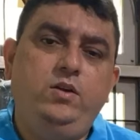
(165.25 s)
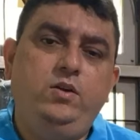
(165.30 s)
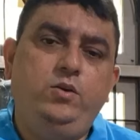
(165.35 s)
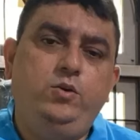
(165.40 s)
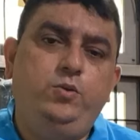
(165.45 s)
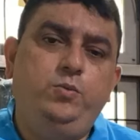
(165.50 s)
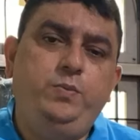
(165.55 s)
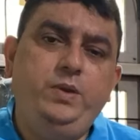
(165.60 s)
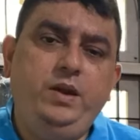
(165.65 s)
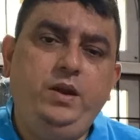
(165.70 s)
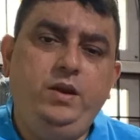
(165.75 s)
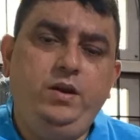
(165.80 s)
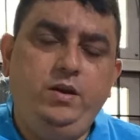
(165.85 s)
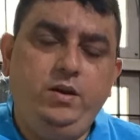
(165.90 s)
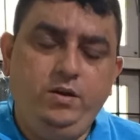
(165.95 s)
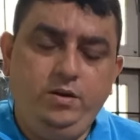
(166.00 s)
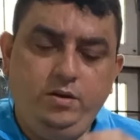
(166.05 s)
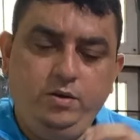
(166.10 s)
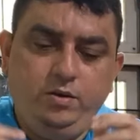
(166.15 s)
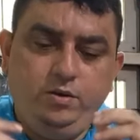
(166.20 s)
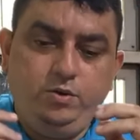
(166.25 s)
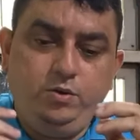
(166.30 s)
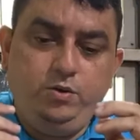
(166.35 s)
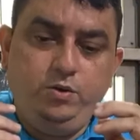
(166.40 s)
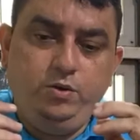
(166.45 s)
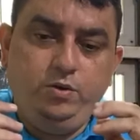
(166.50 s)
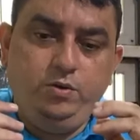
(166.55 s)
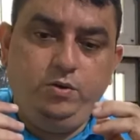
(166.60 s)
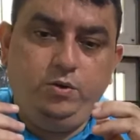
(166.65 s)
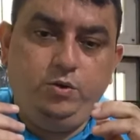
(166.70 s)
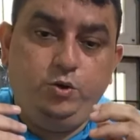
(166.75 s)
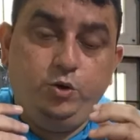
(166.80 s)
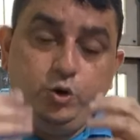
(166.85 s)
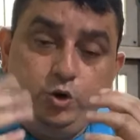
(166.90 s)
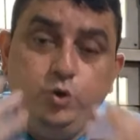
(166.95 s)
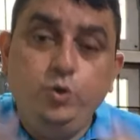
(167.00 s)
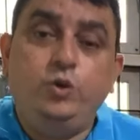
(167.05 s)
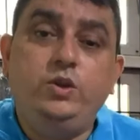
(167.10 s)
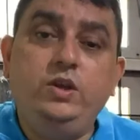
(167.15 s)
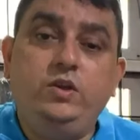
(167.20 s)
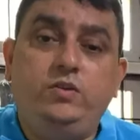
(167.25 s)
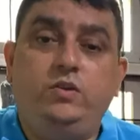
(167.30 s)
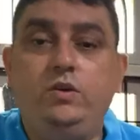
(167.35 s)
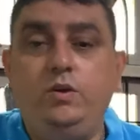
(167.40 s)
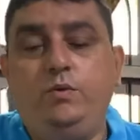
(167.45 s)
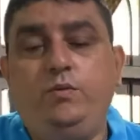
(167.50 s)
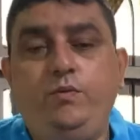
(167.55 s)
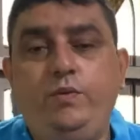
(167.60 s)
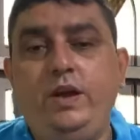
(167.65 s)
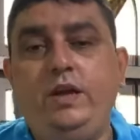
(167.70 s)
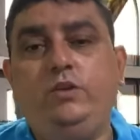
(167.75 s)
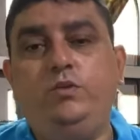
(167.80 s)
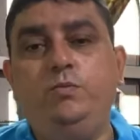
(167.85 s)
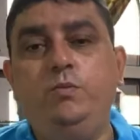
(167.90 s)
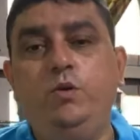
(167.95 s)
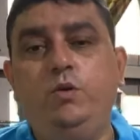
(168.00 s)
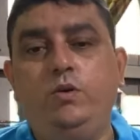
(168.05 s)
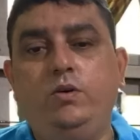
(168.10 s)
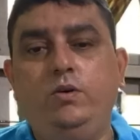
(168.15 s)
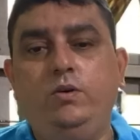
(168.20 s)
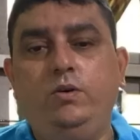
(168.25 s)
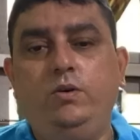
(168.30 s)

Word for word: to be to do this on Facebook